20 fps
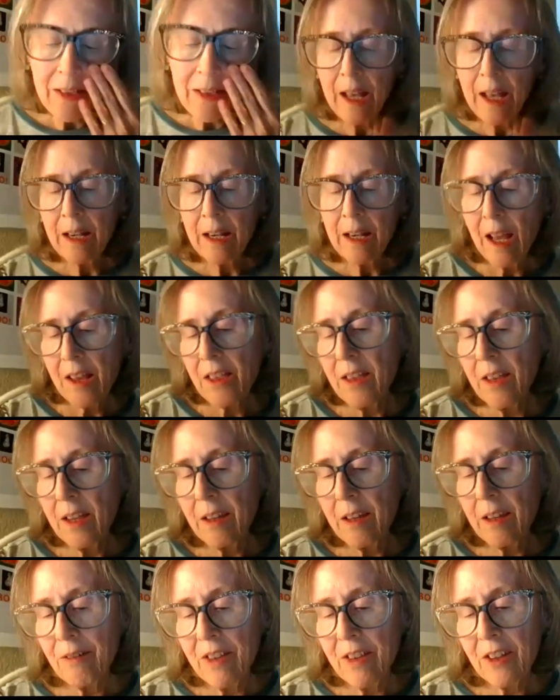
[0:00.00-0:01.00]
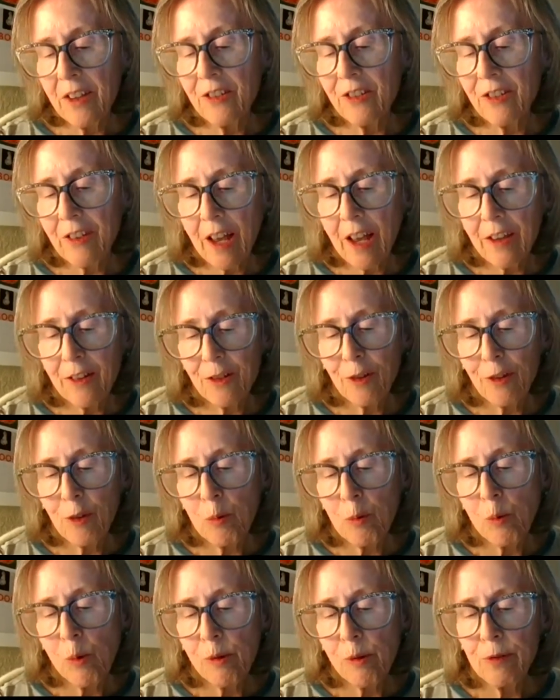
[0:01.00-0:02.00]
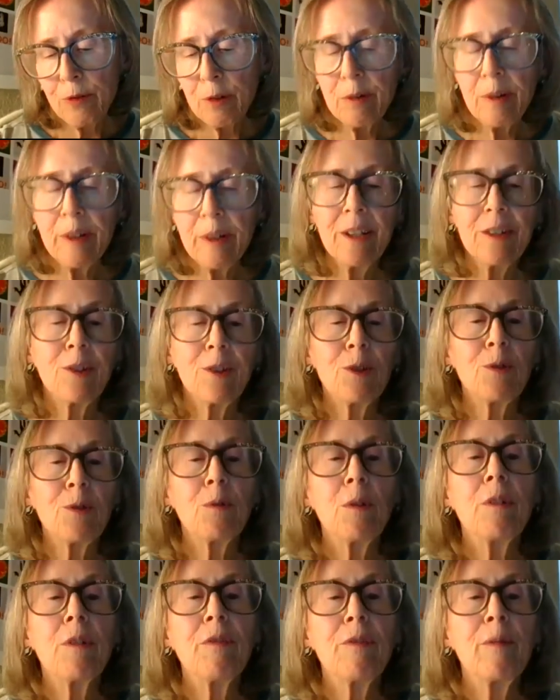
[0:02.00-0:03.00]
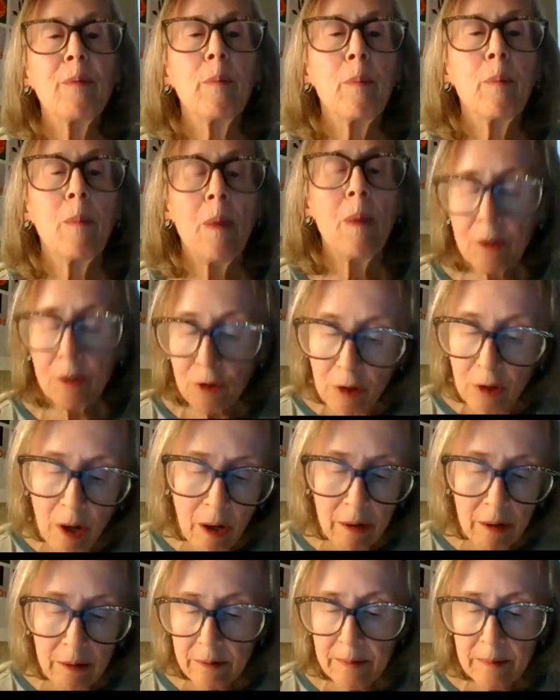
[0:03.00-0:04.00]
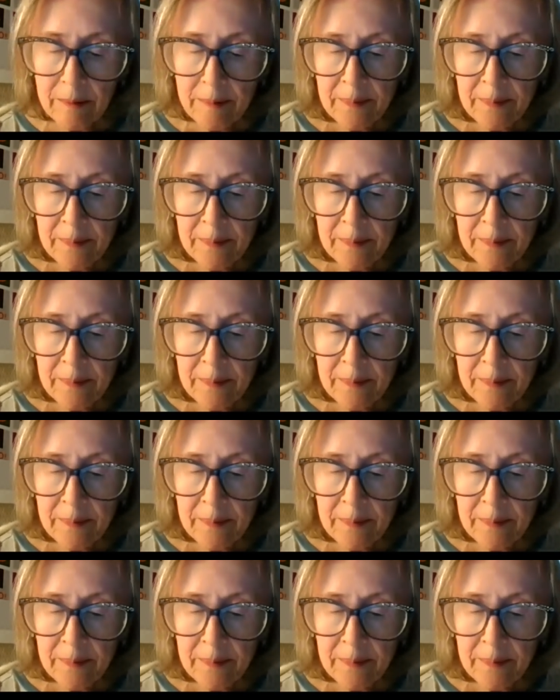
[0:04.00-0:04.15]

then I think of this as the Wolverine sort of mantra.